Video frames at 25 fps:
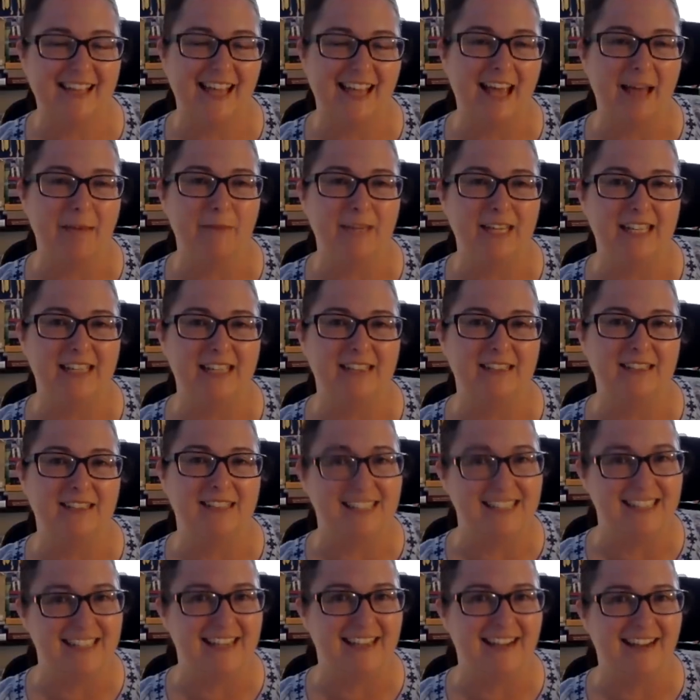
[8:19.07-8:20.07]

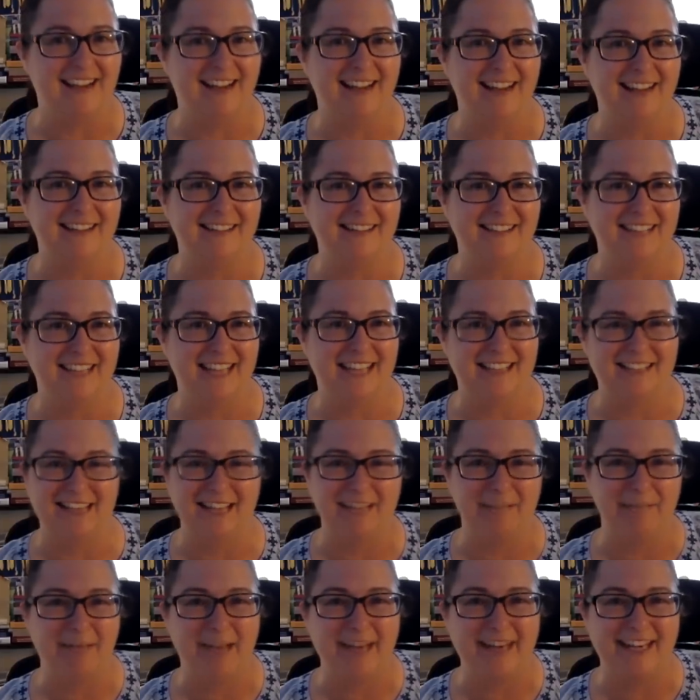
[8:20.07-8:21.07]
M-E-T-I-C-S,
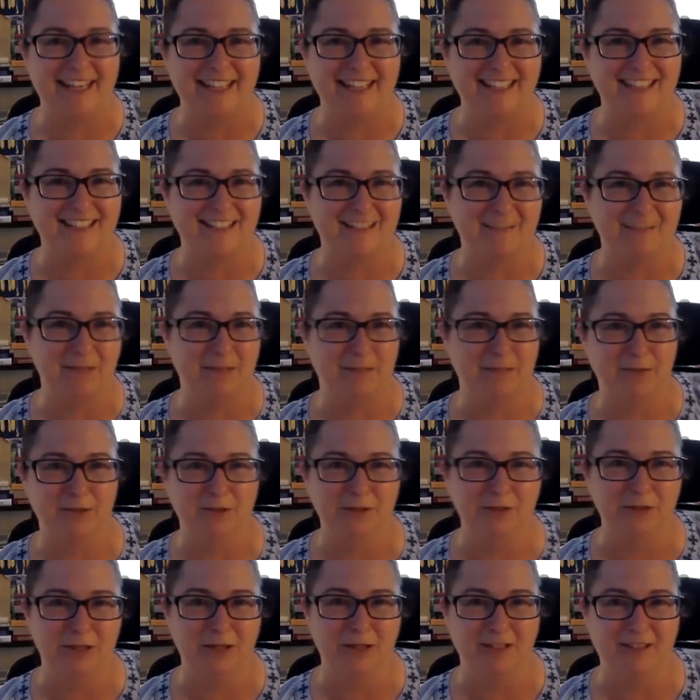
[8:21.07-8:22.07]
not medics as in people
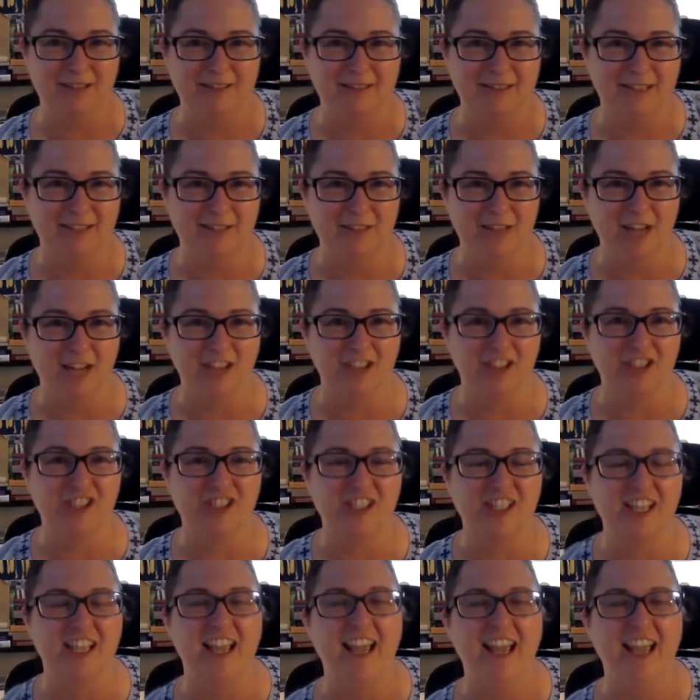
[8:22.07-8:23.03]
who are, you know, doctors,